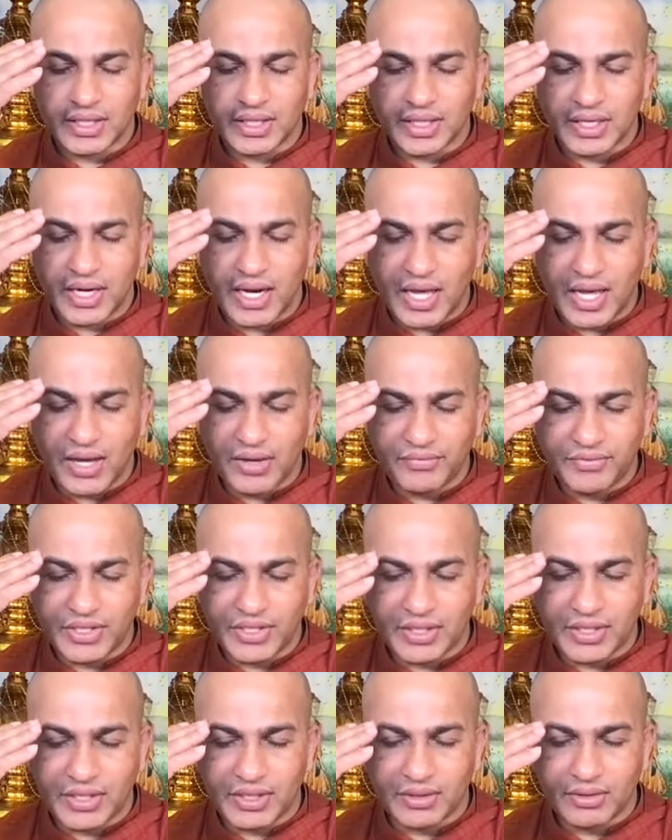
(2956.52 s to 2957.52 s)

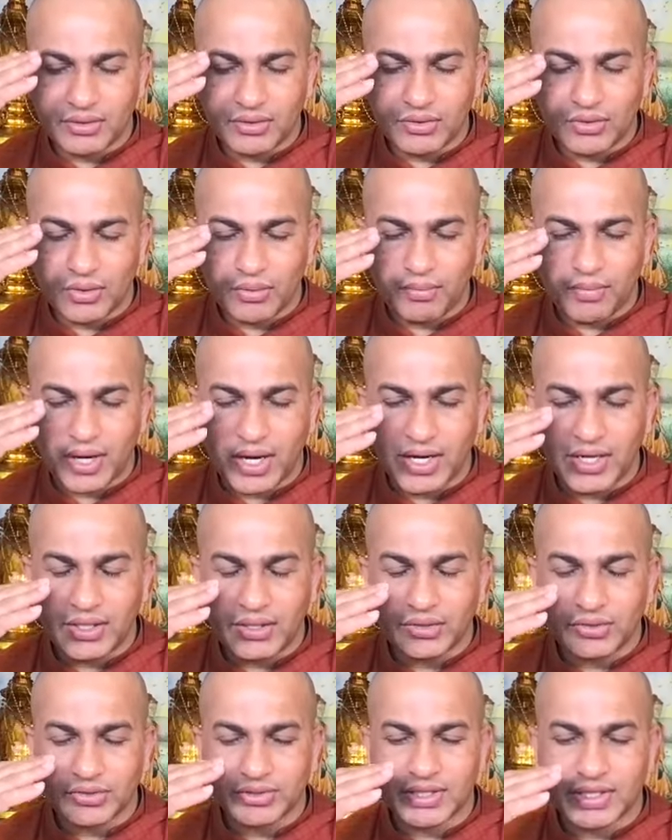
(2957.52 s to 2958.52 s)
allowing your
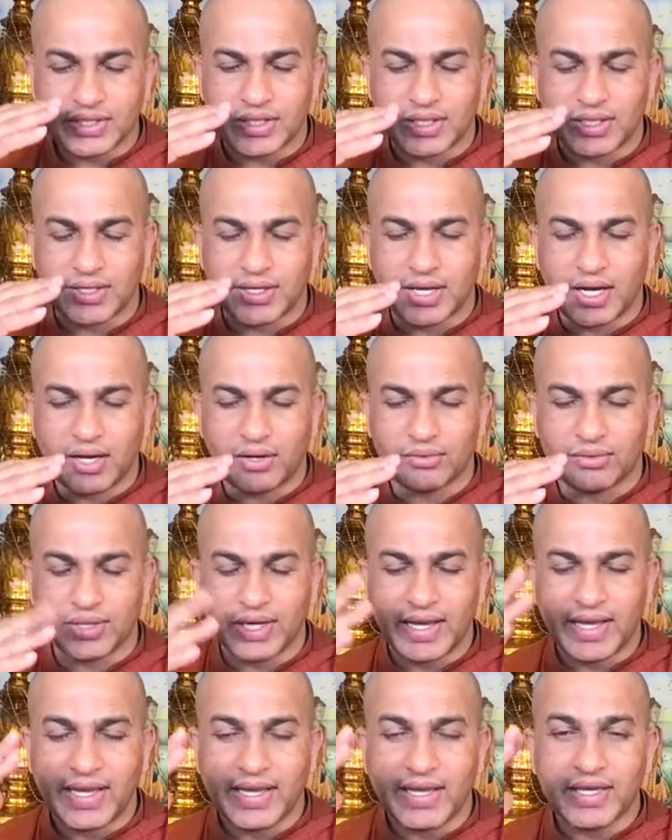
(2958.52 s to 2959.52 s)
mind to settle down,
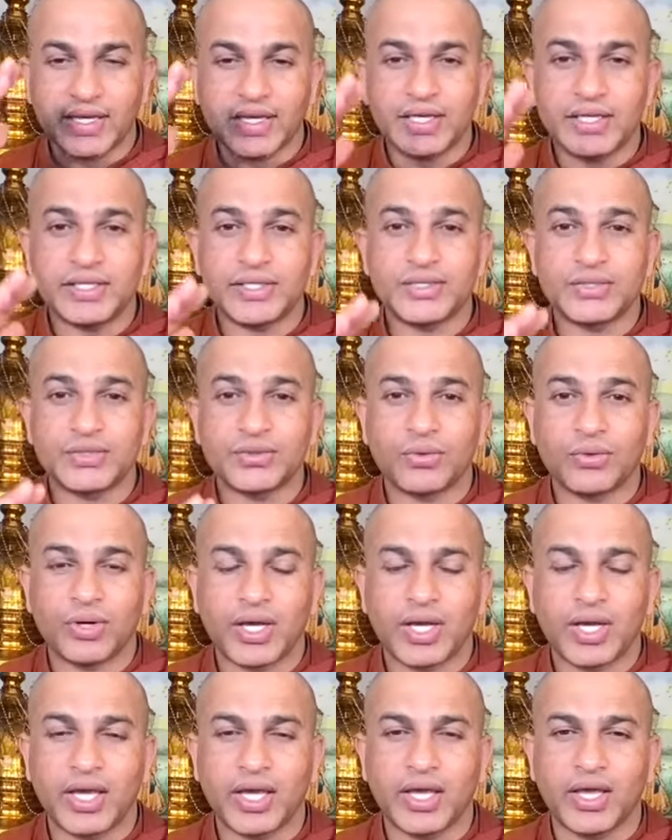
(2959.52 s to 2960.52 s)
it is
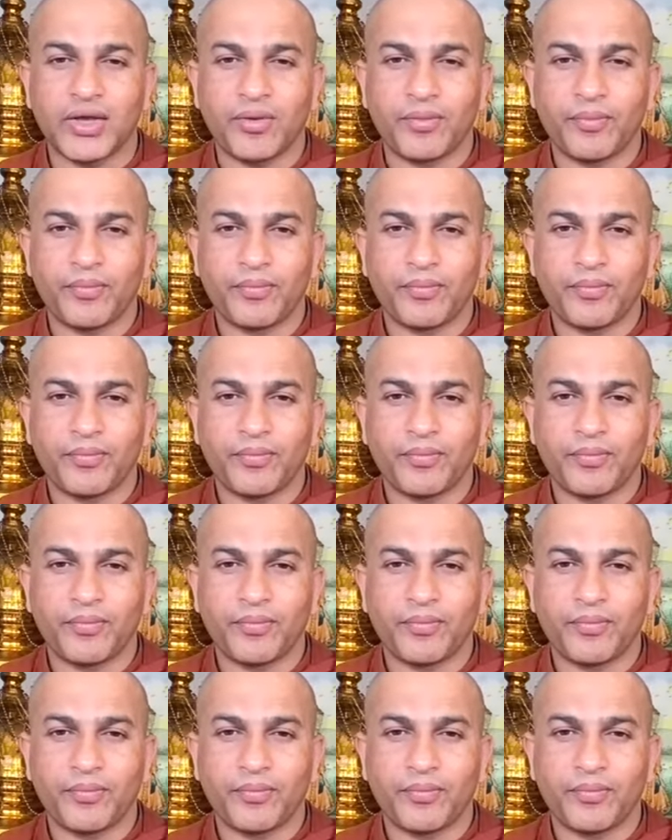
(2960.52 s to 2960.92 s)
okay.